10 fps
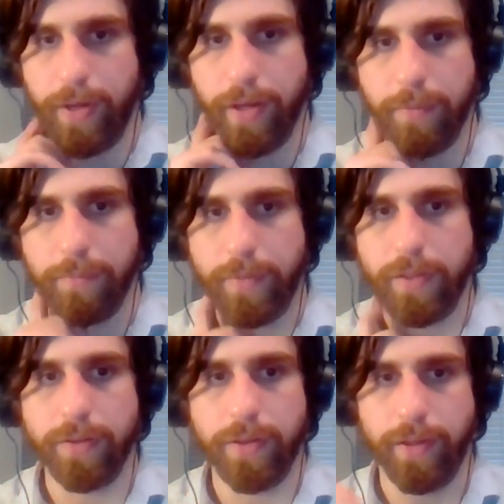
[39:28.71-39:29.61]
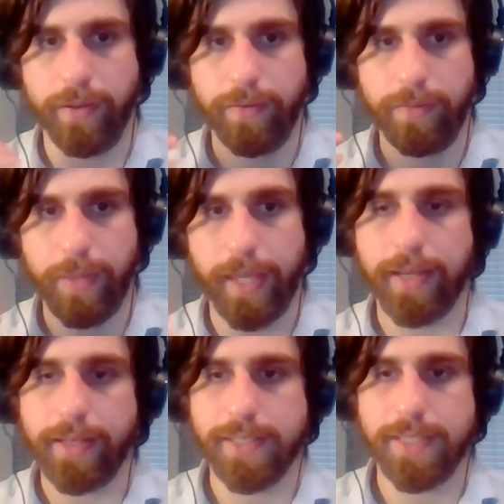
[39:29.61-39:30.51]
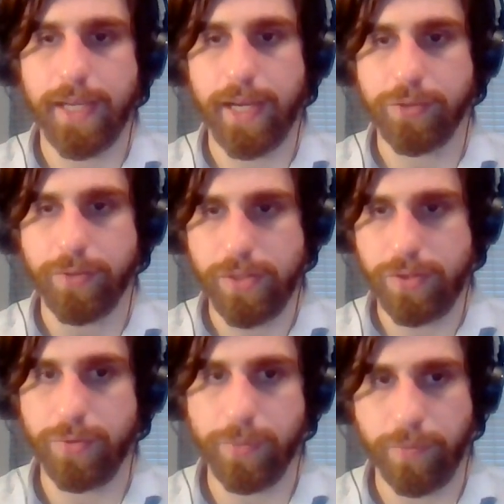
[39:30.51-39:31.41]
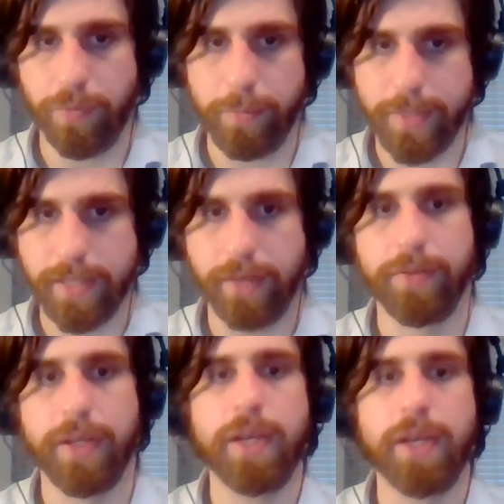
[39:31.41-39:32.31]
The plan needs to actually do the reform itself.